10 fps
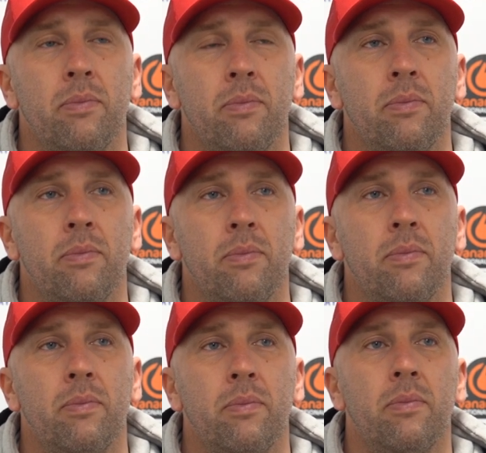What stood
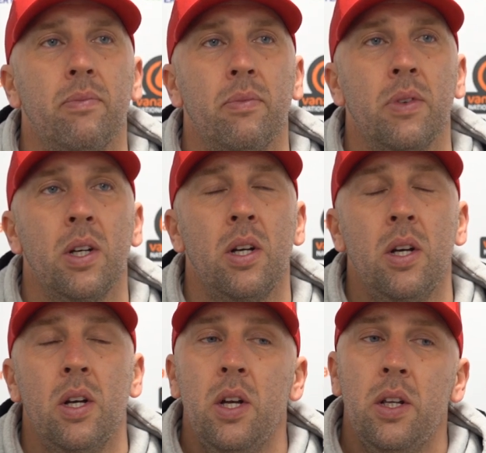out for you today?
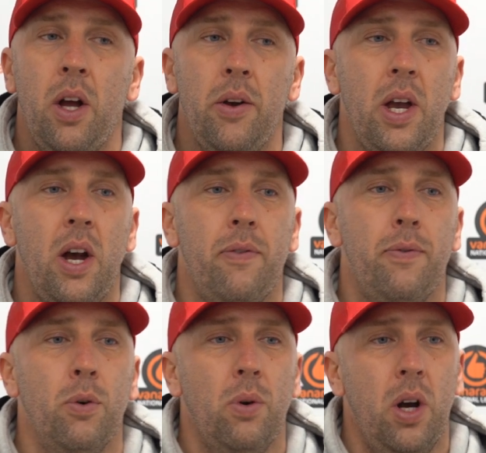No, yeah, I
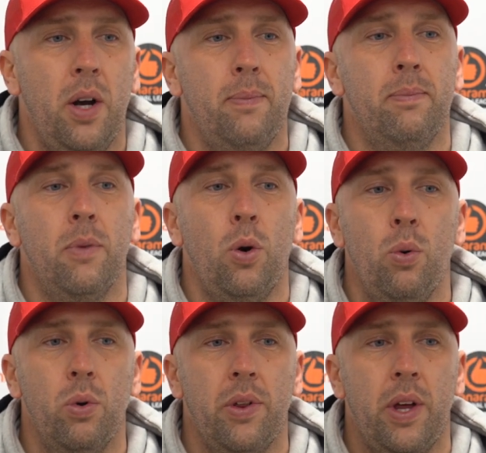thought um,
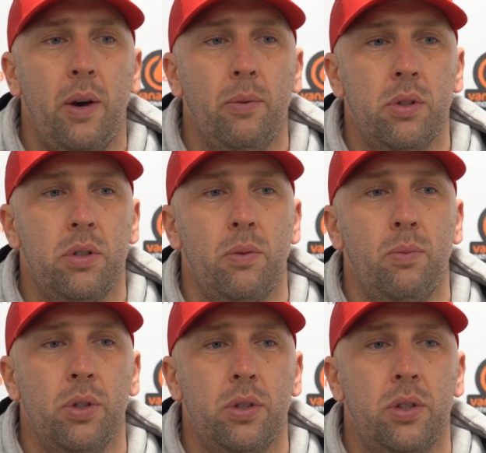all of that was,
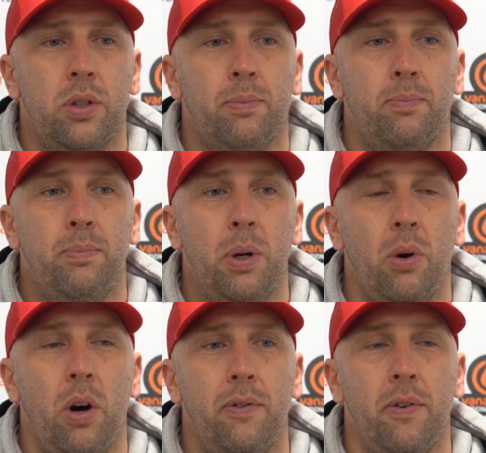was
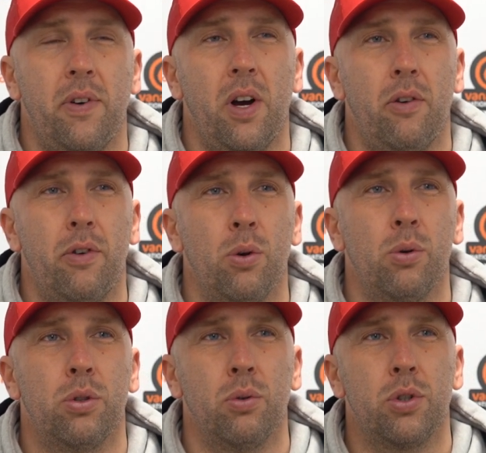built off of a
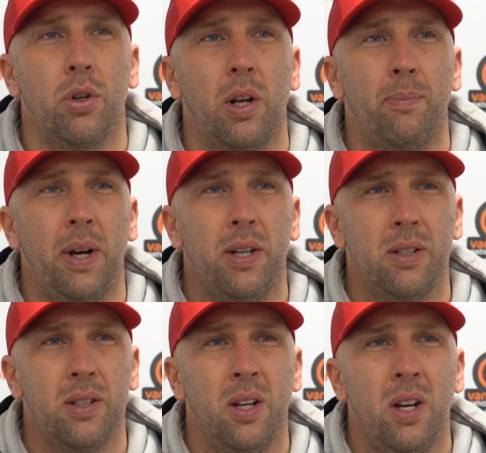real sort of solid
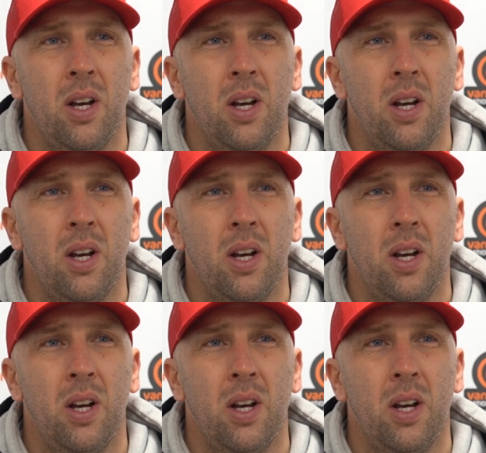base.